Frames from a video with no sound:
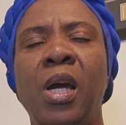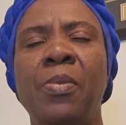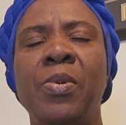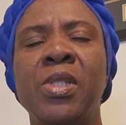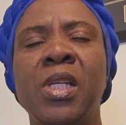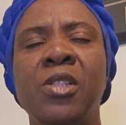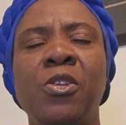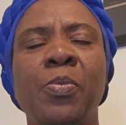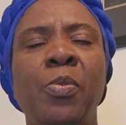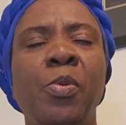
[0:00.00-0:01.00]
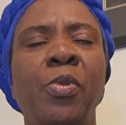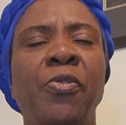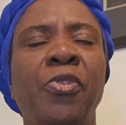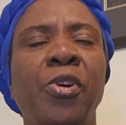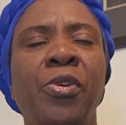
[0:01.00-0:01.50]
I present your people
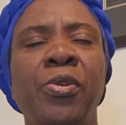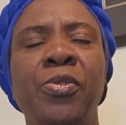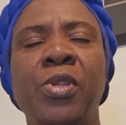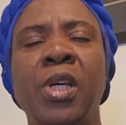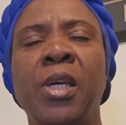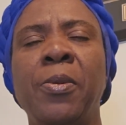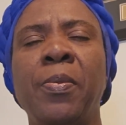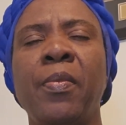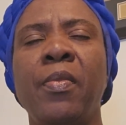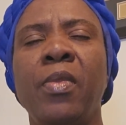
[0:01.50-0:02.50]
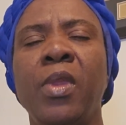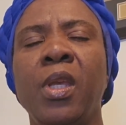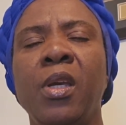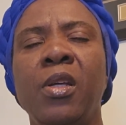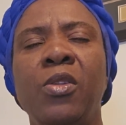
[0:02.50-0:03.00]
before you today.
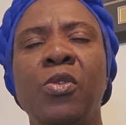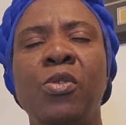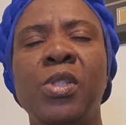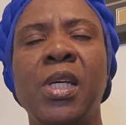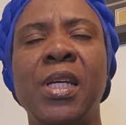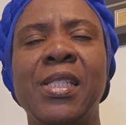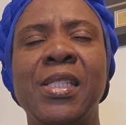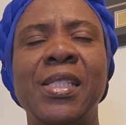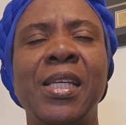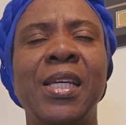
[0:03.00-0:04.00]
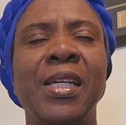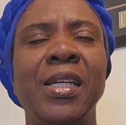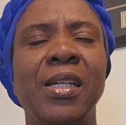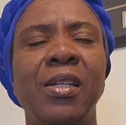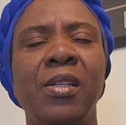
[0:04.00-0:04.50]
Those that are
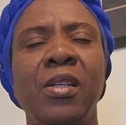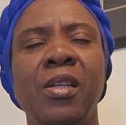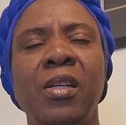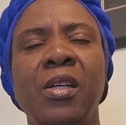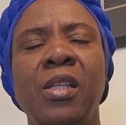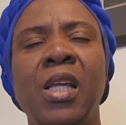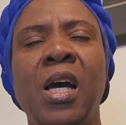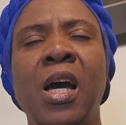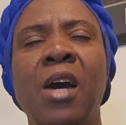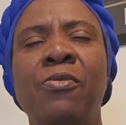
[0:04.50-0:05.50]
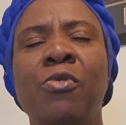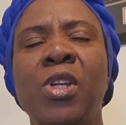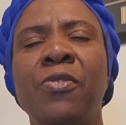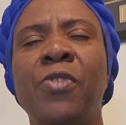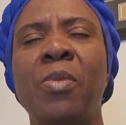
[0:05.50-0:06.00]
sick, that have
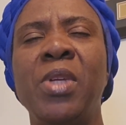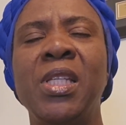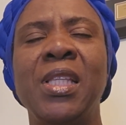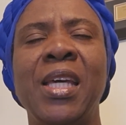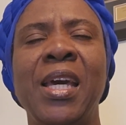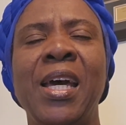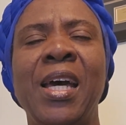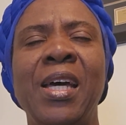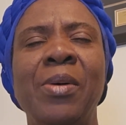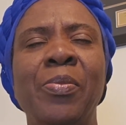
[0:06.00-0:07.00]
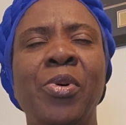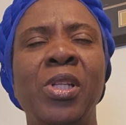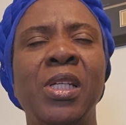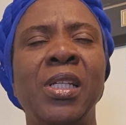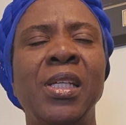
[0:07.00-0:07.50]
one infirmity in their
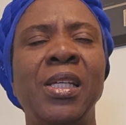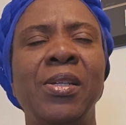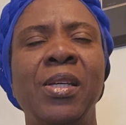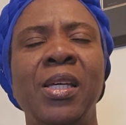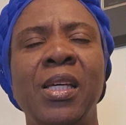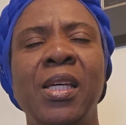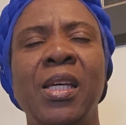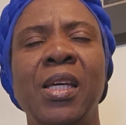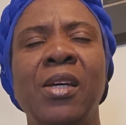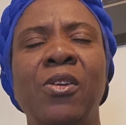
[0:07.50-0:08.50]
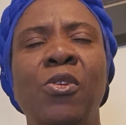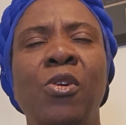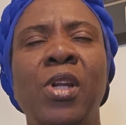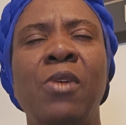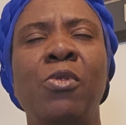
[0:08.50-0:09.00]
body,
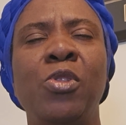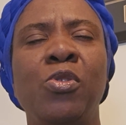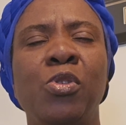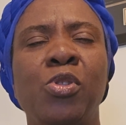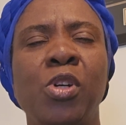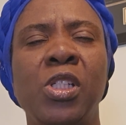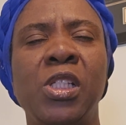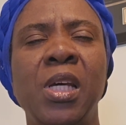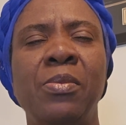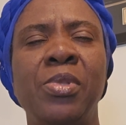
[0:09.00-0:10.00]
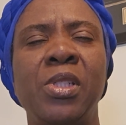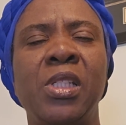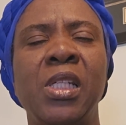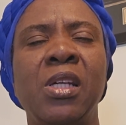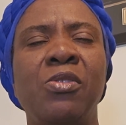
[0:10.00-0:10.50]
Lord, I want you to touch them,
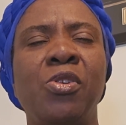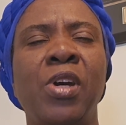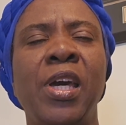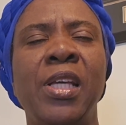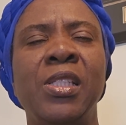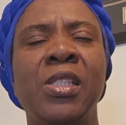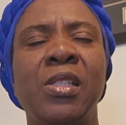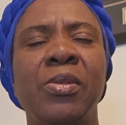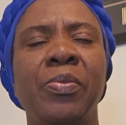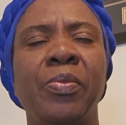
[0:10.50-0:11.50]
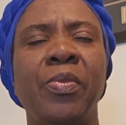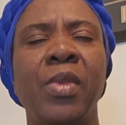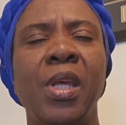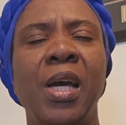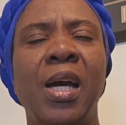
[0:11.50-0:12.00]
stretch out your hands,
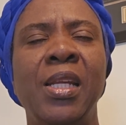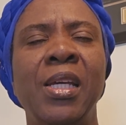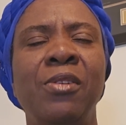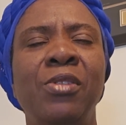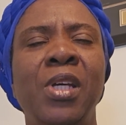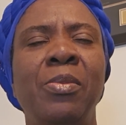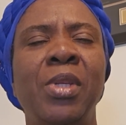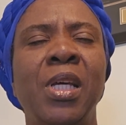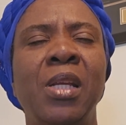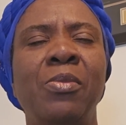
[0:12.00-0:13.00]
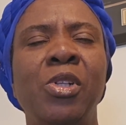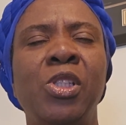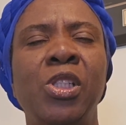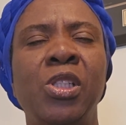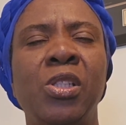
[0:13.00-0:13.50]
and heal them in the name of
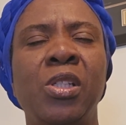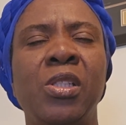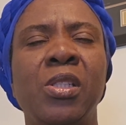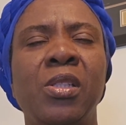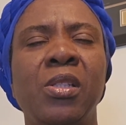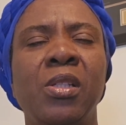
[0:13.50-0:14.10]
Jesus.